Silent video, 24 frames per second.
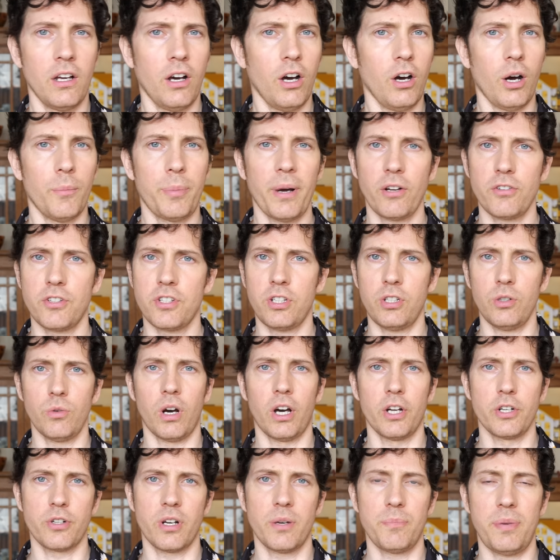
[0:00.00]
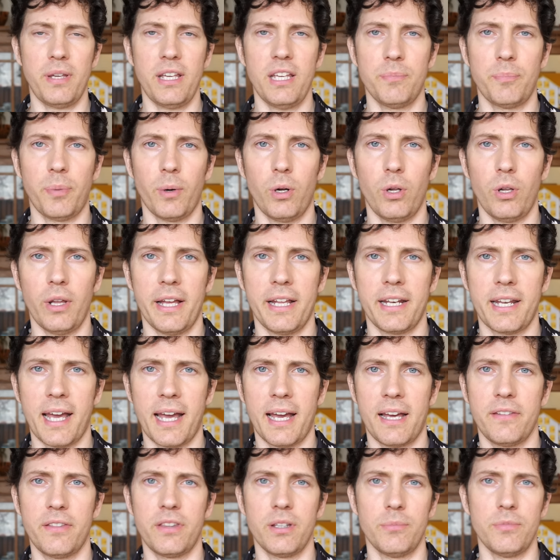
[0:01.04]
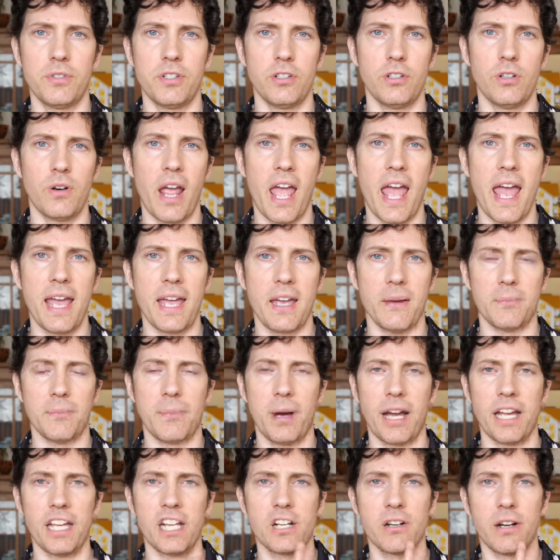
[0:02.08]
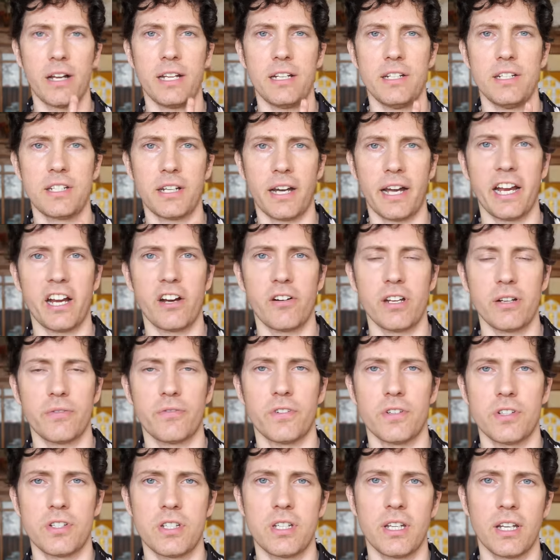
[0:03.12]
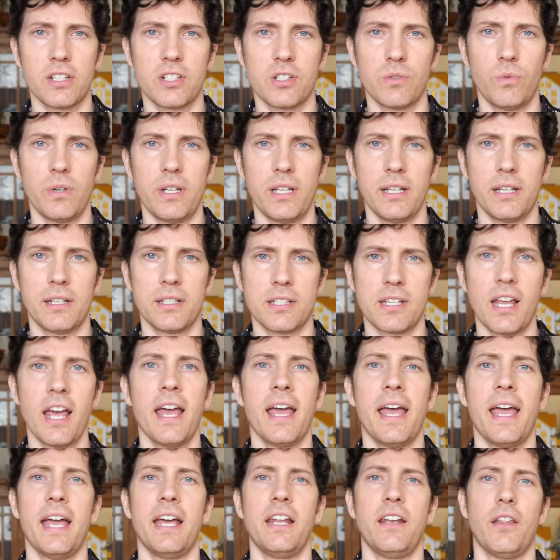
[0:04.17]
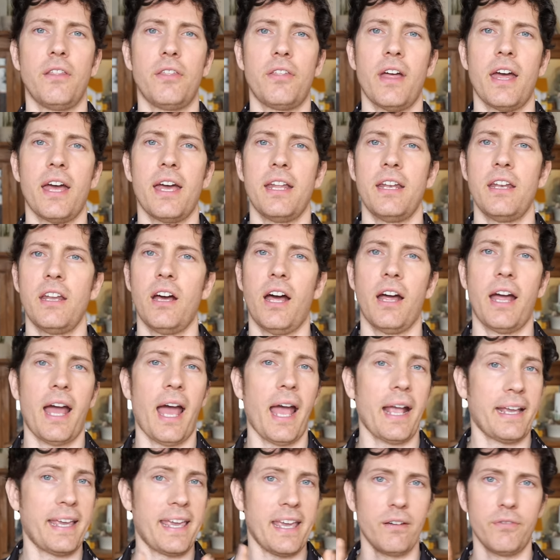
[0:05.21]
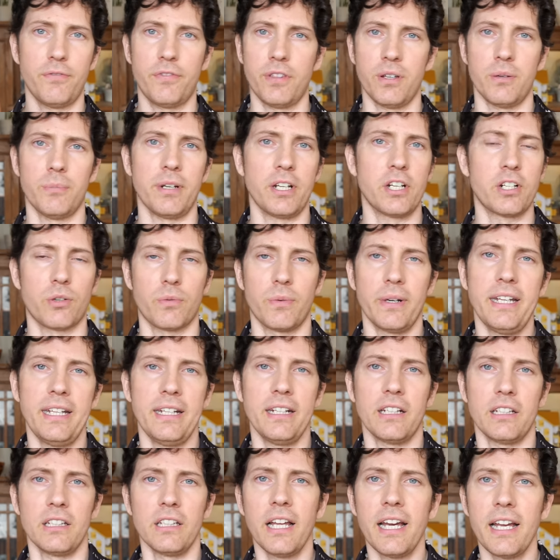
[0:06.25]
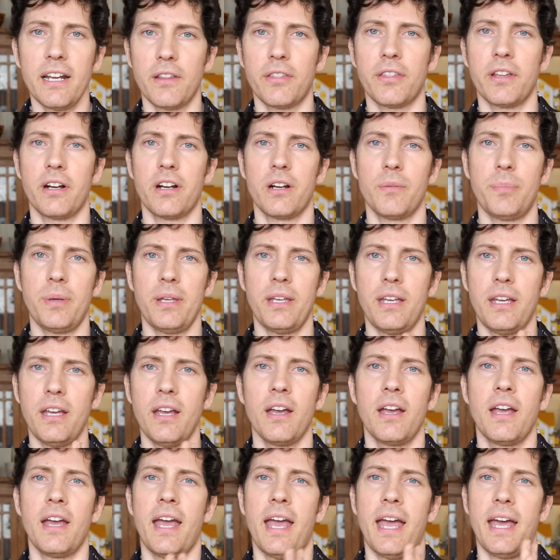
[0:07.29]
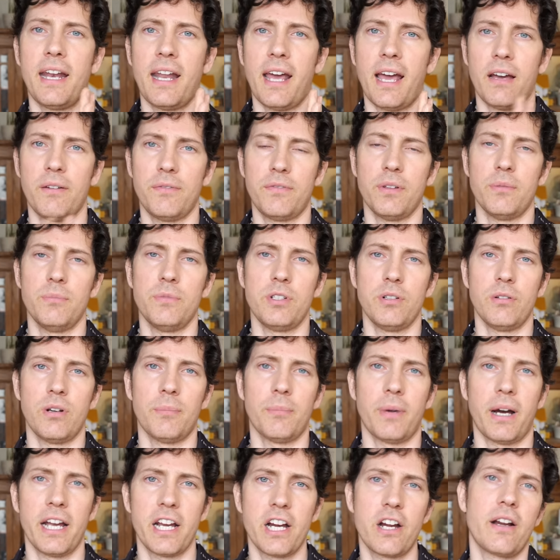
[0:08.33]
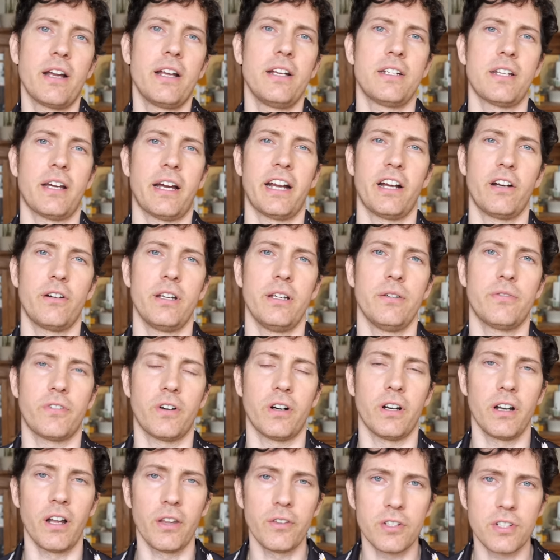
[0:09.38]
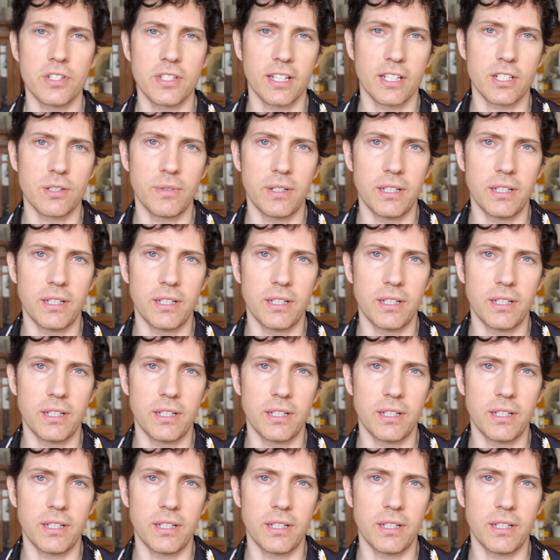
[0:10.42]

about 200 people and had them do a migraine diary for six weeks and then give them green light therapy, and have them do a migraine diary for another six